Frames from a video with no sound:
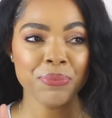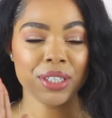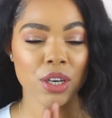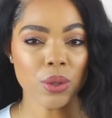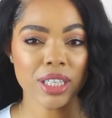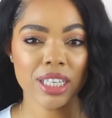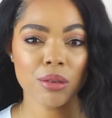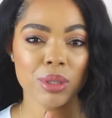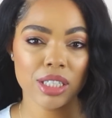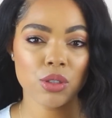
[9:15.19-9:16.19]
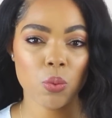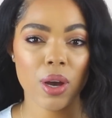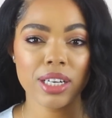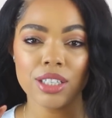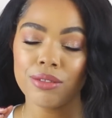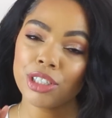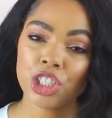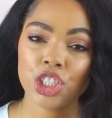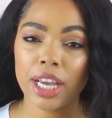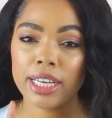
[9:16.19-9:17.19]
The only thing with this one, the
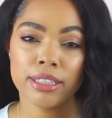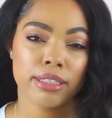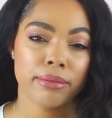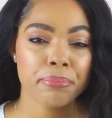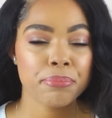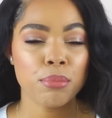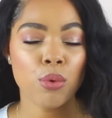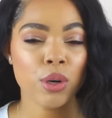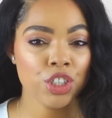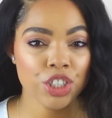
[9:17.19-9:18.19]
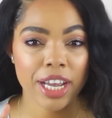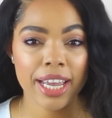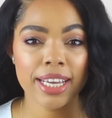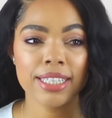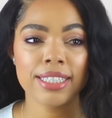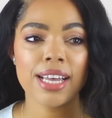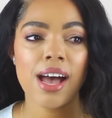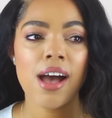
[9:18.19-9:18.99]
shades. More shades.